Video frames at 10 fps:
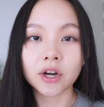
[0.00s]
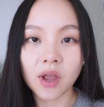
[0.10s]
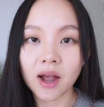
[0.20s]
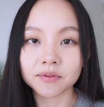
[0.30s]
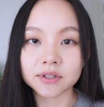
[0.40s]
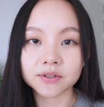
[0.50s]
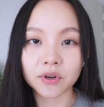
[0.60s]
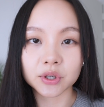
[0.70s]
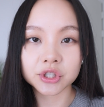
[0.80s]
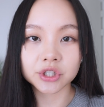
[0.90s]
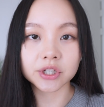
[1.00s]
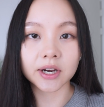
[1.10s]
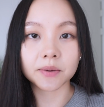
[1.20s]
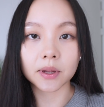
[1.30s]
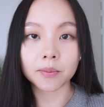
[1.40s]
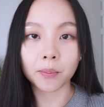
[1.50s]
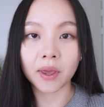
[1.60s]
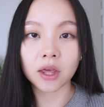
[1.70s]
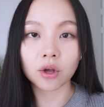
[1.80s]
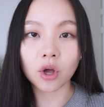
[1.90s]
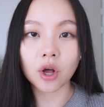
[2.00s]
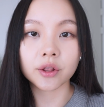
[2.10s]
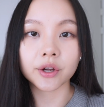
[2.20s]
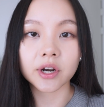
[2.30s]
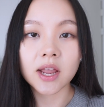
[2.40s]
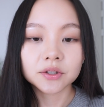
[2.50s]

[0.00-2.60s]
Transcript: You have this very sheer baby pink color,